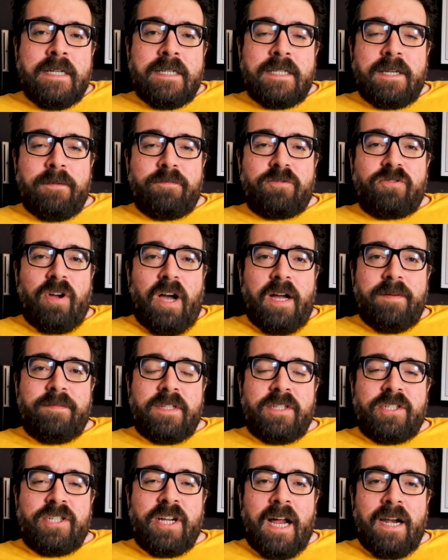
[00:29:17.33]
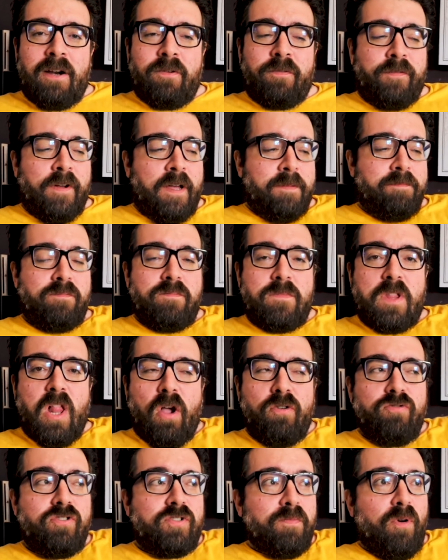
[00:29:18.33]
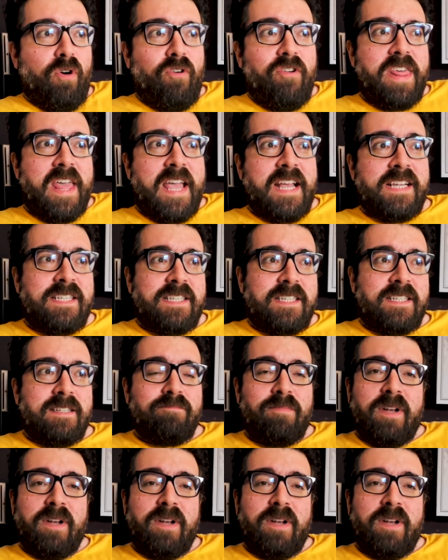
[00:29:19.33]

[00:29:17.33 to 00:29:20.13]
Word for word: Subscribe to the channel for loads more of this,